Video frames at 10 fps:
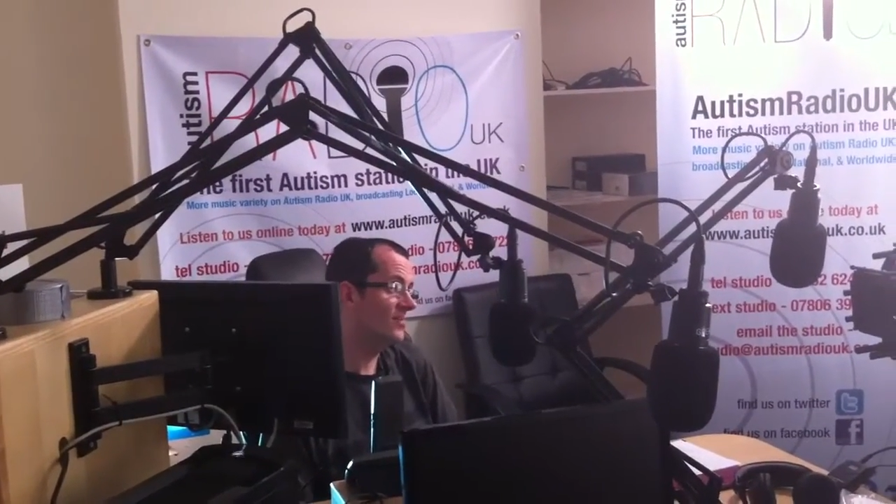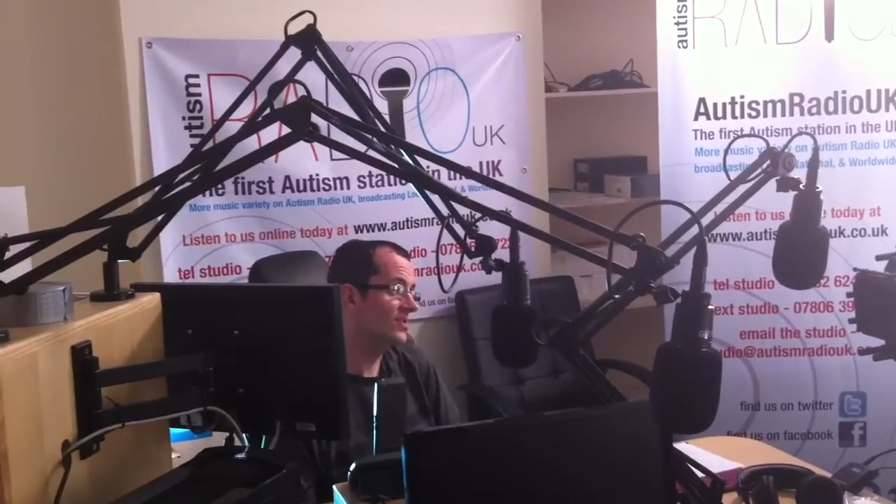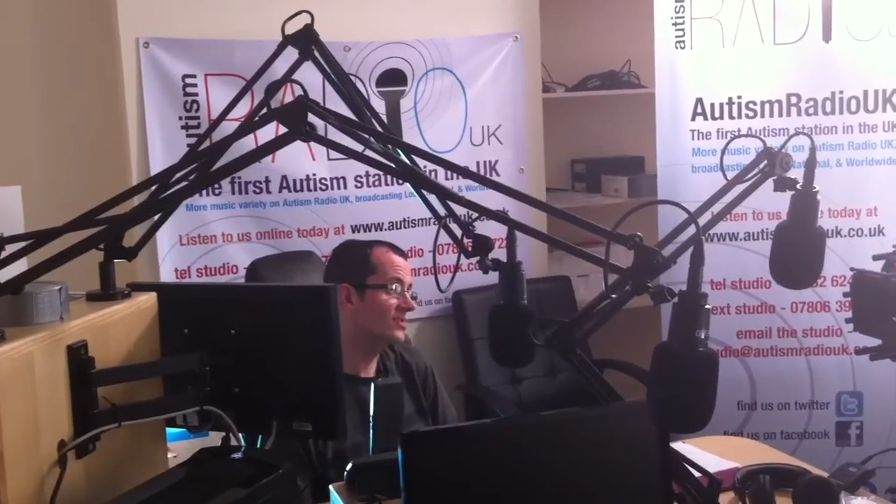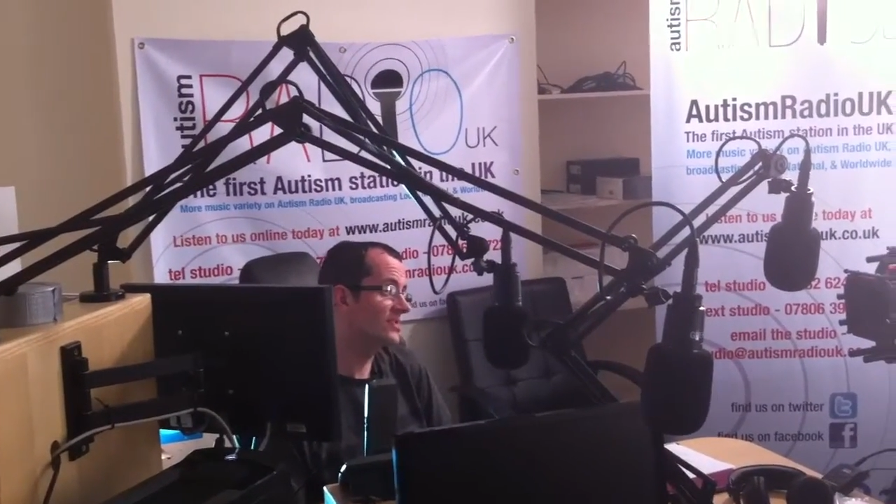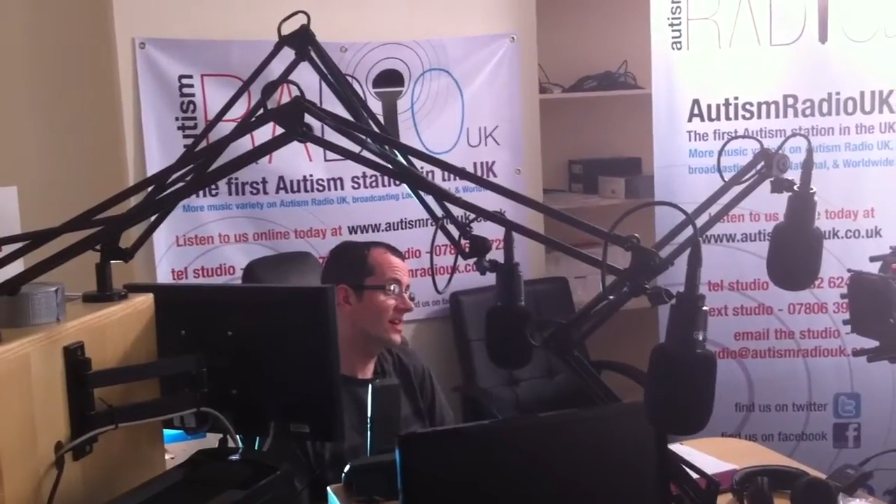
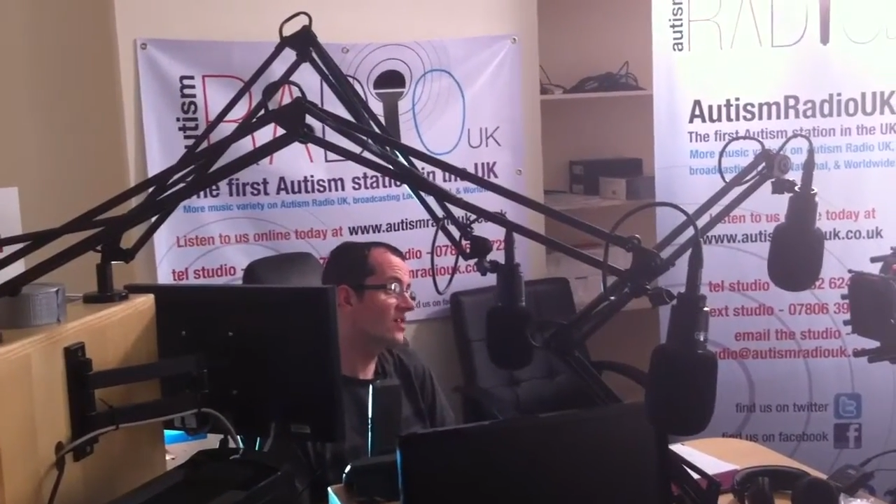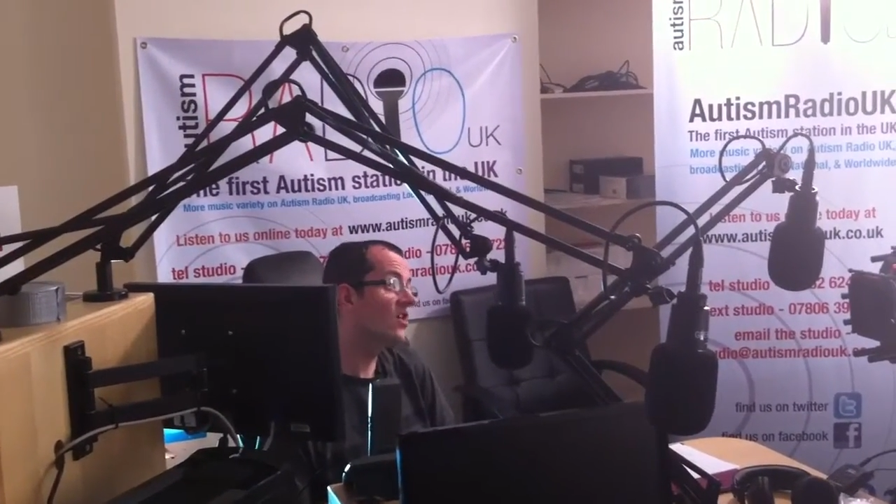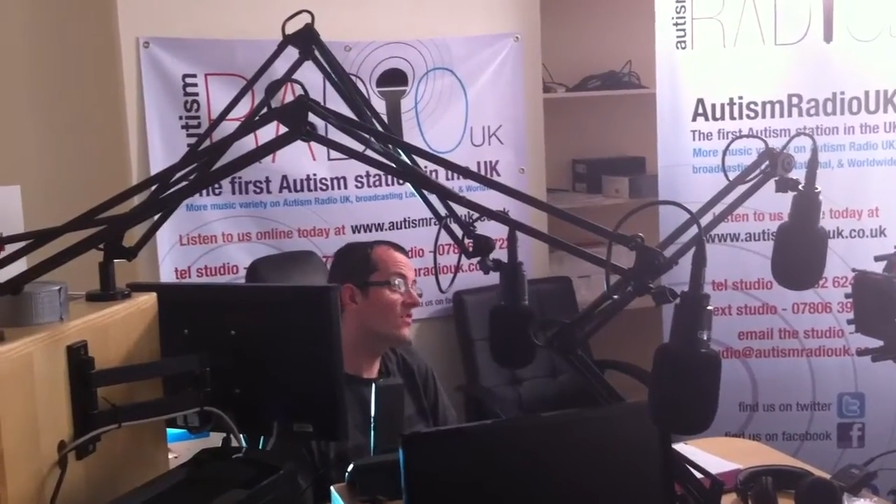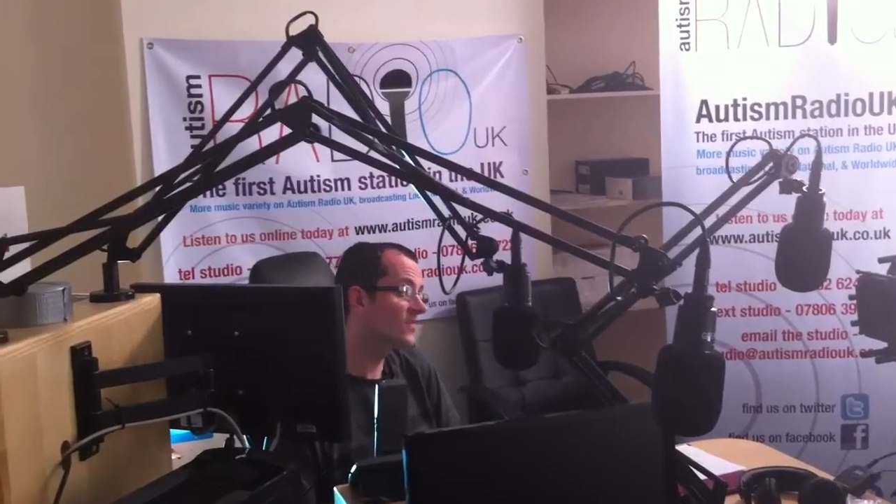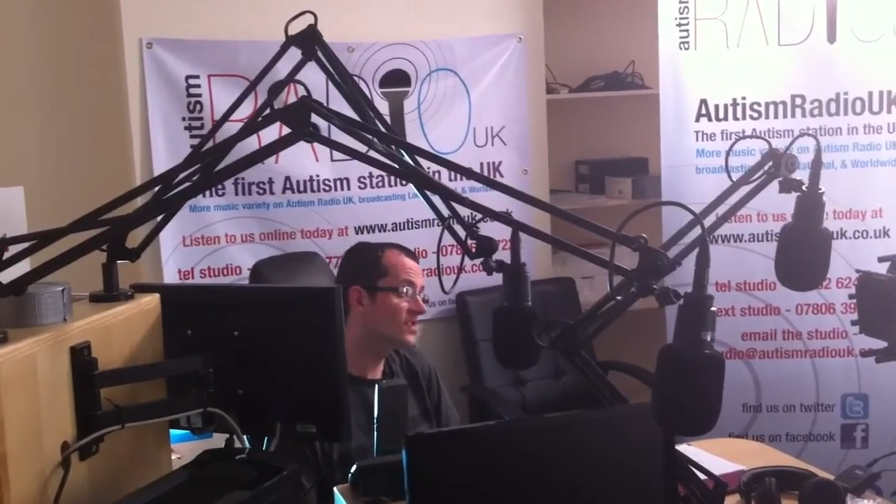building their
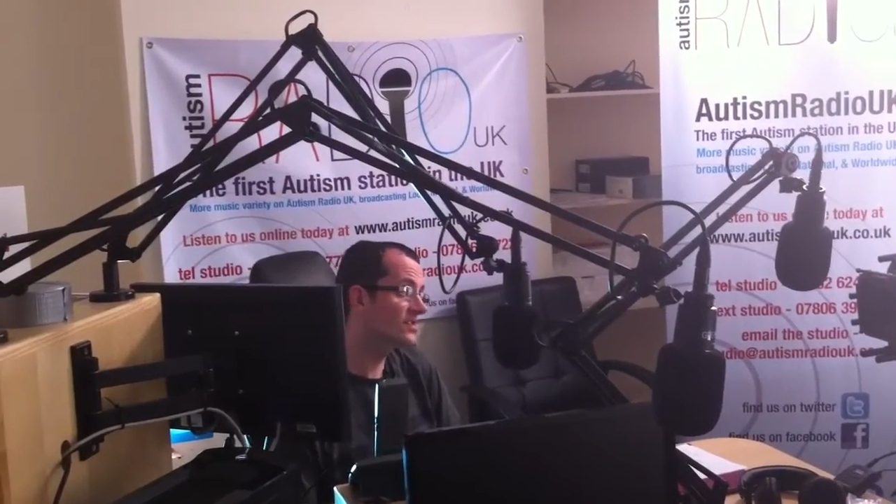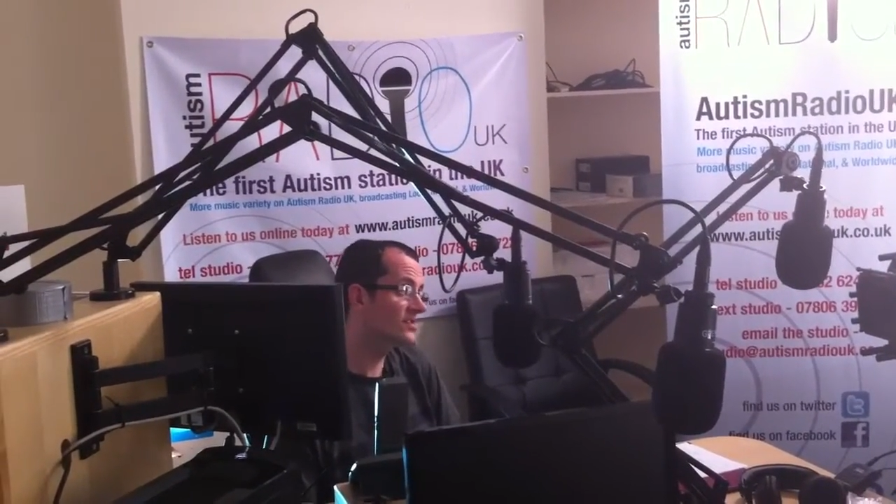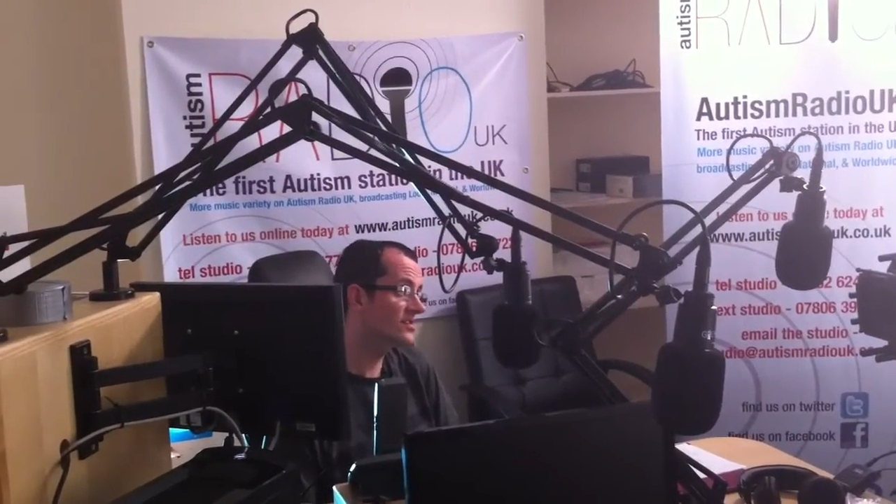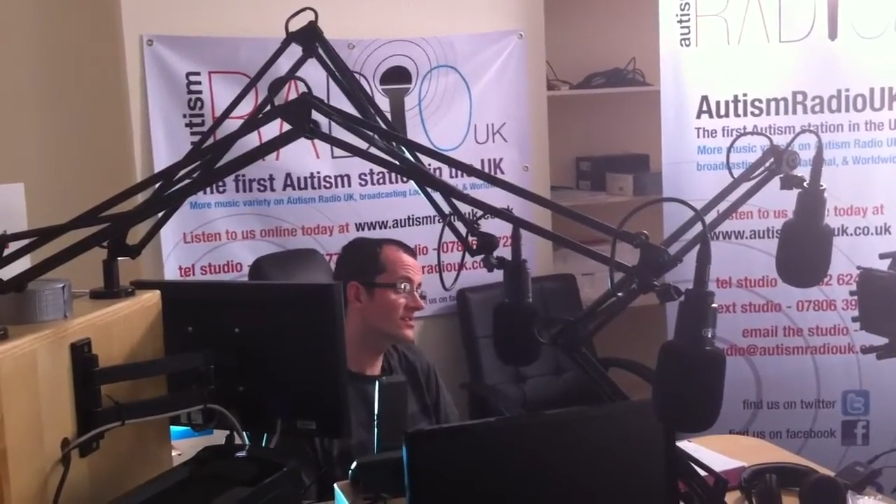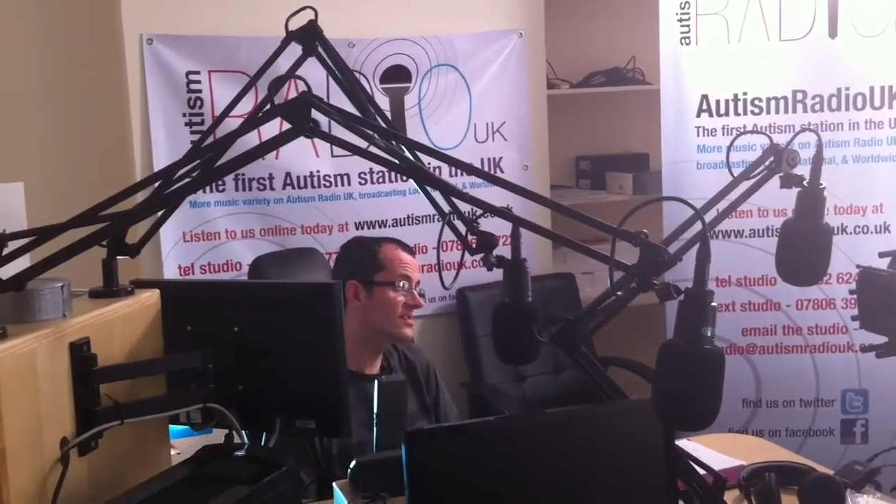
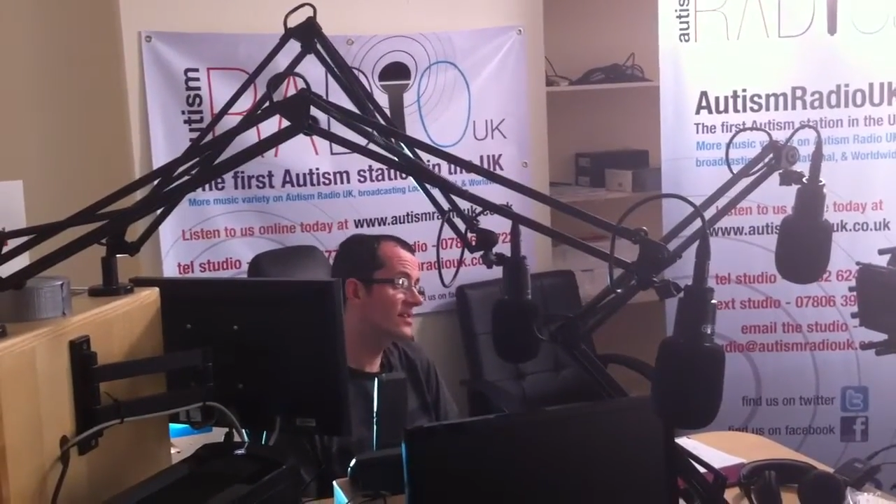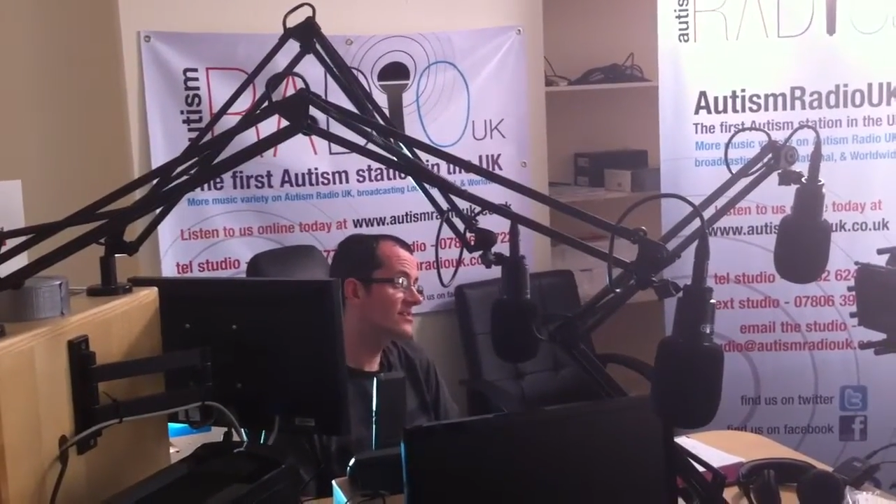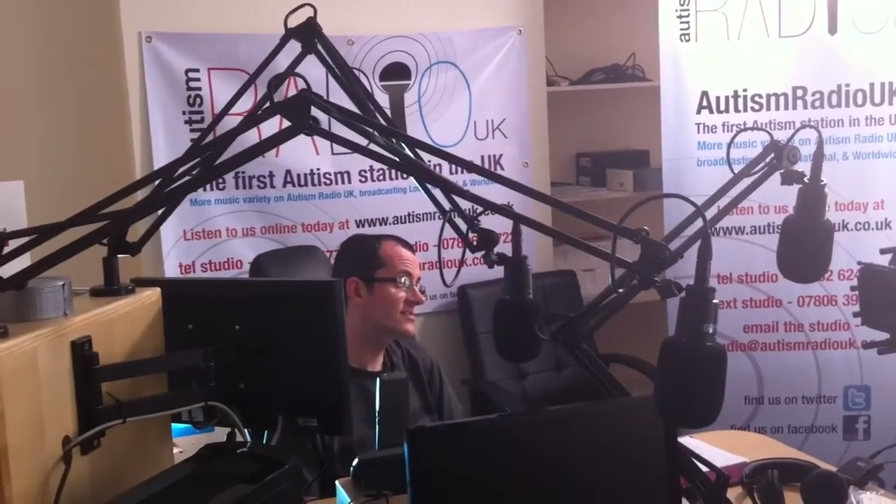confidence,